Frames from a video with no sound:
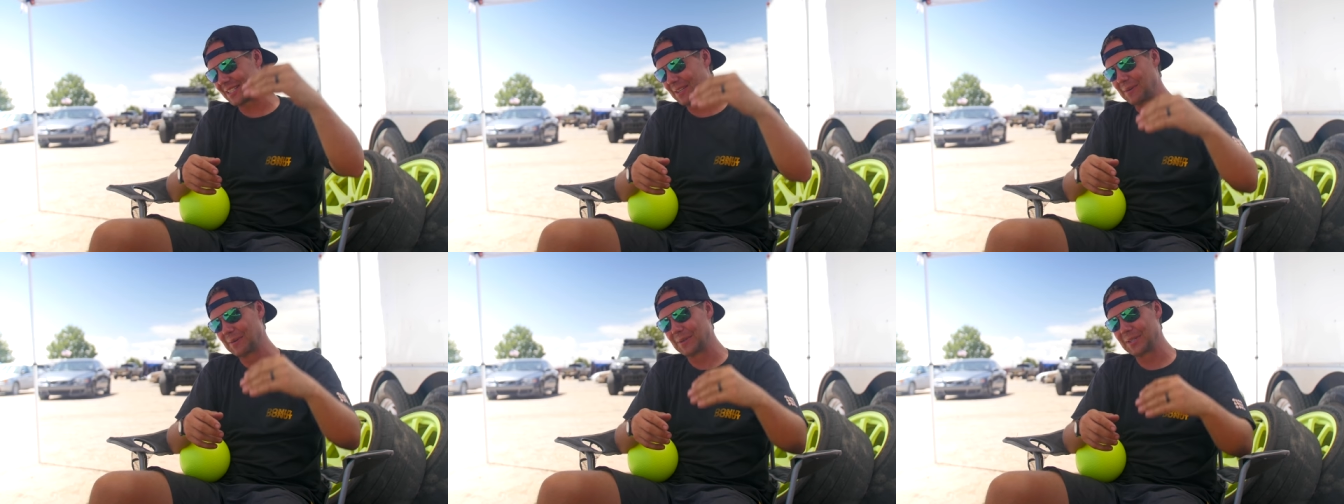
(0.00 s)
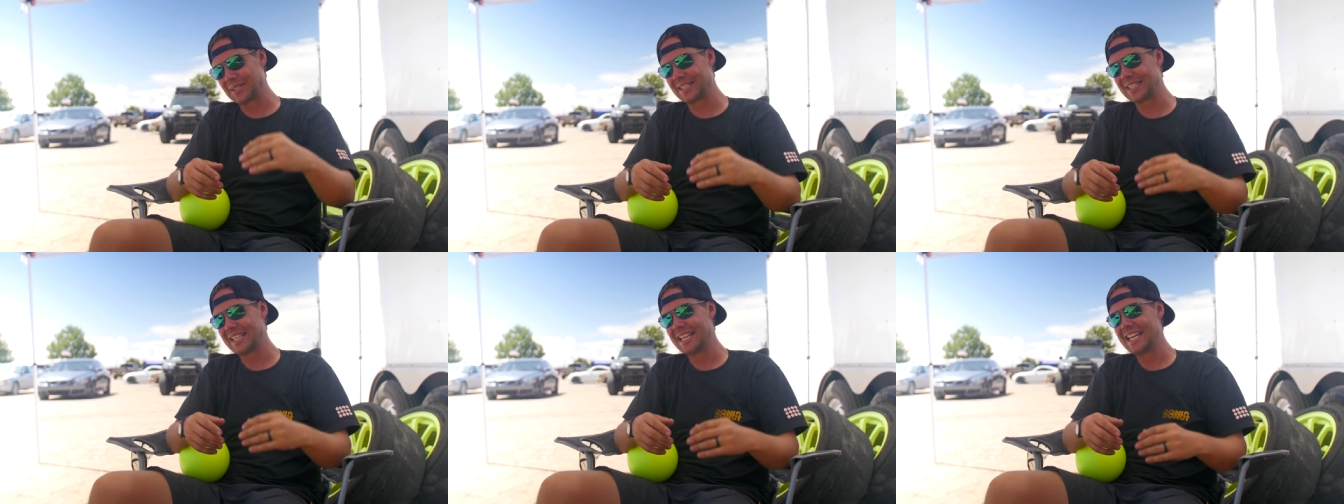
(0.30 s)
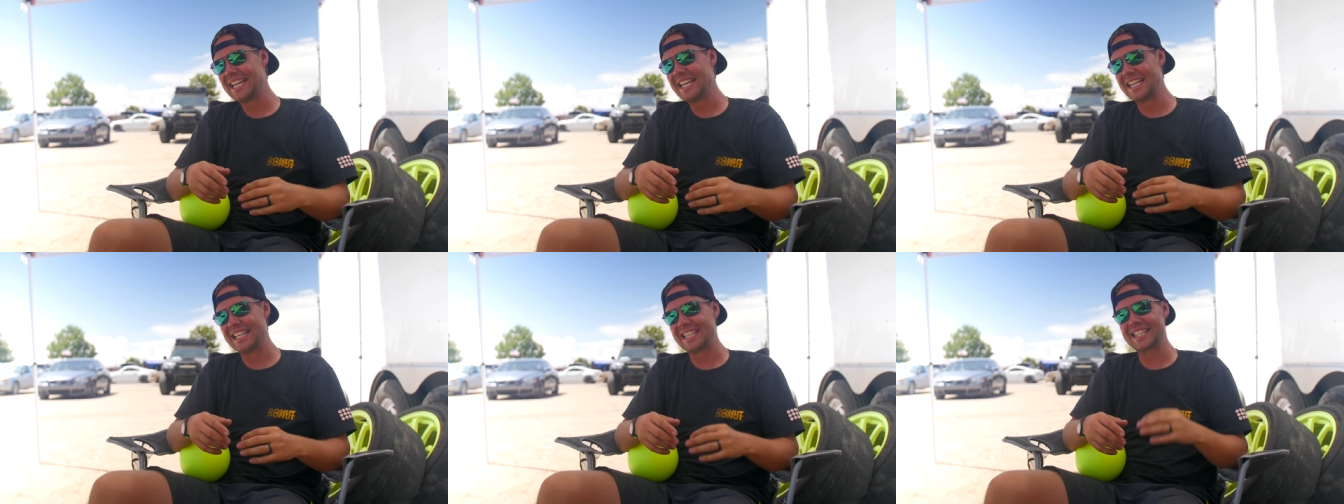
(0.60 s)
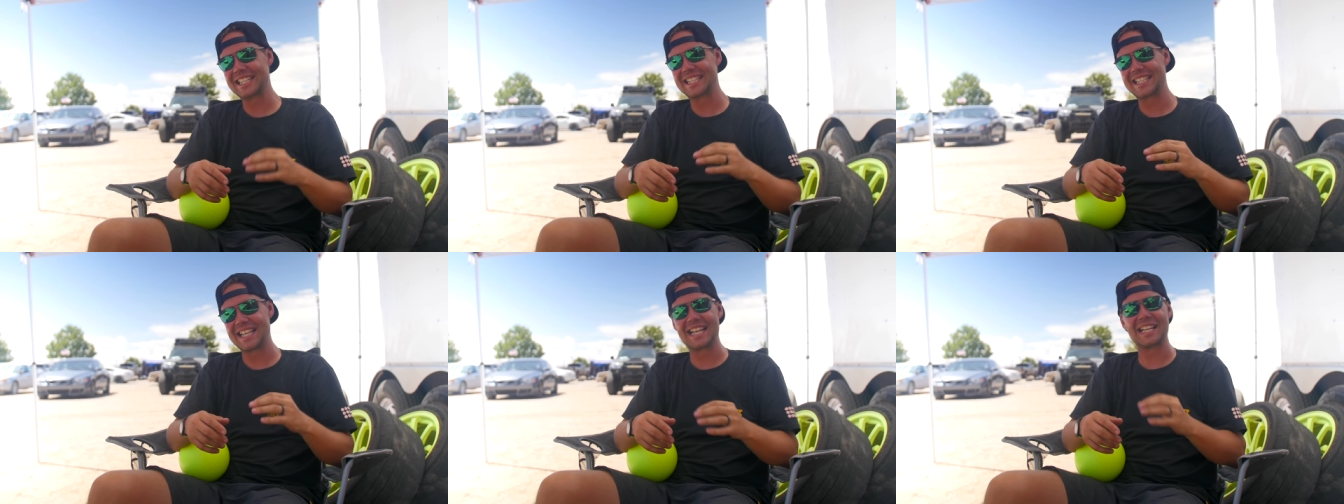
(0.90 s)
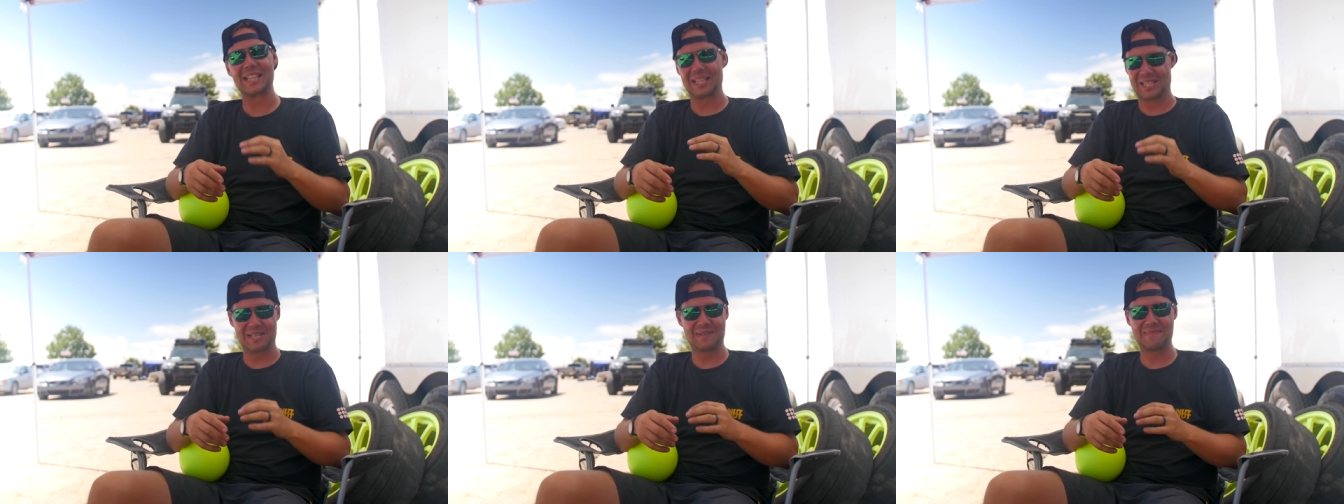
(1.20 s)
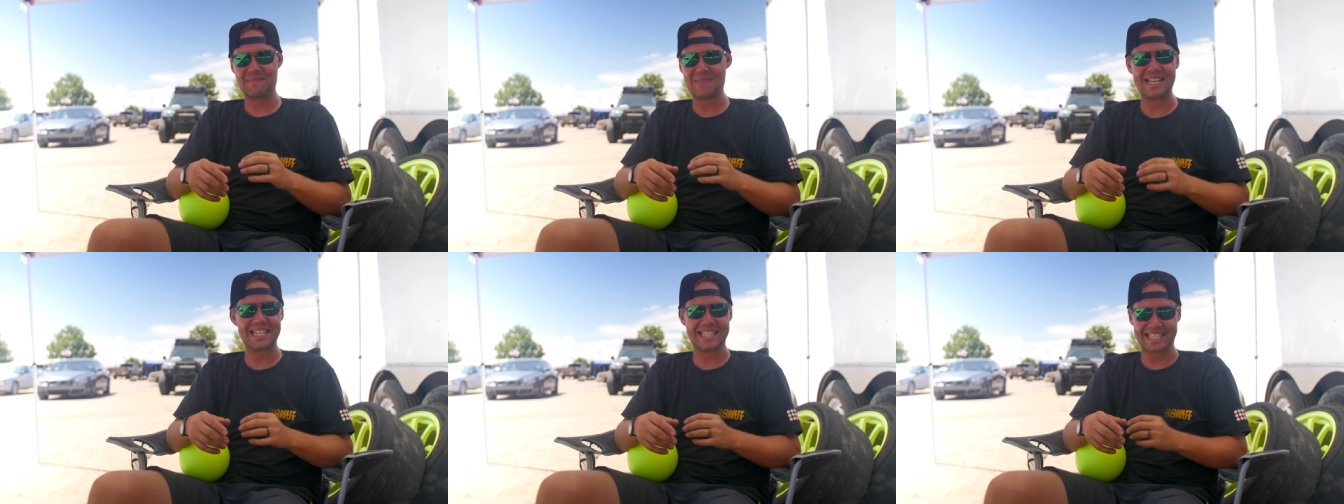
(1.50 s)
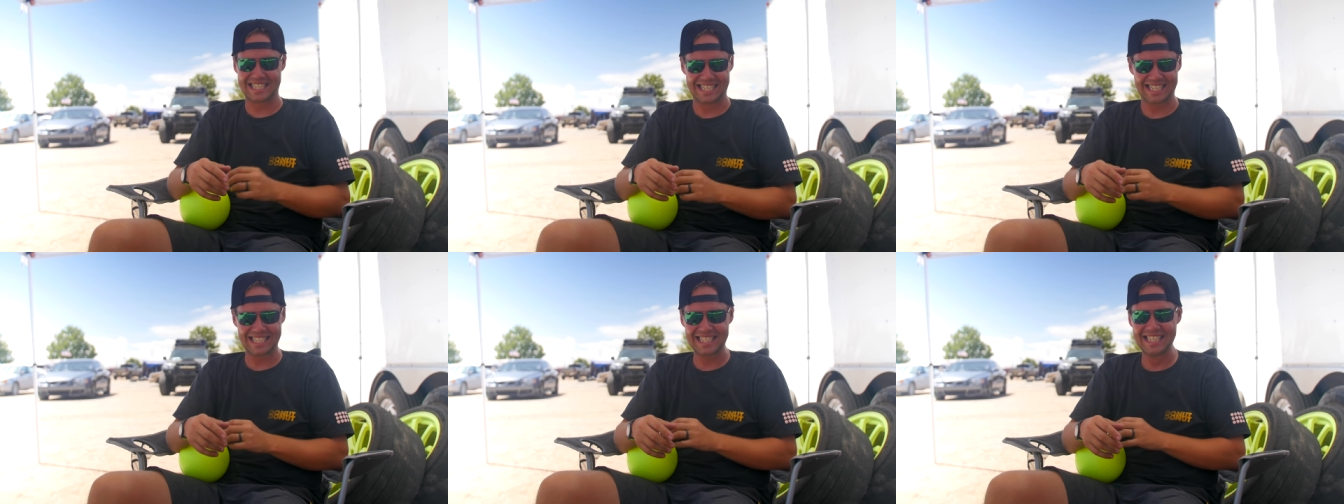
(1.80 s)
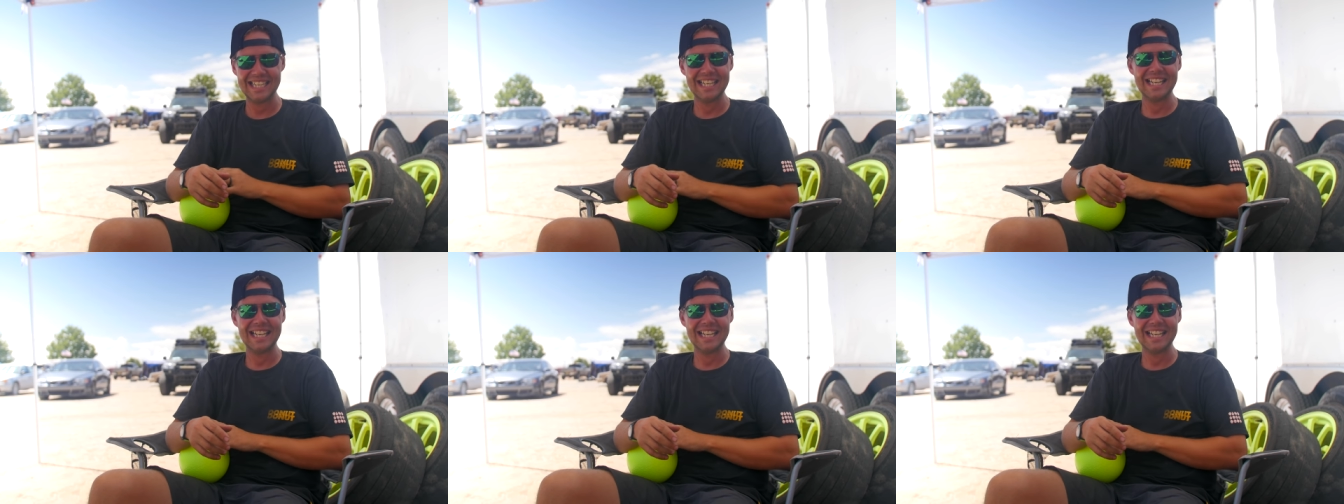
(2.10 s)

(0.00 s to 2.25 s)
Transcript: It was insanely amazing.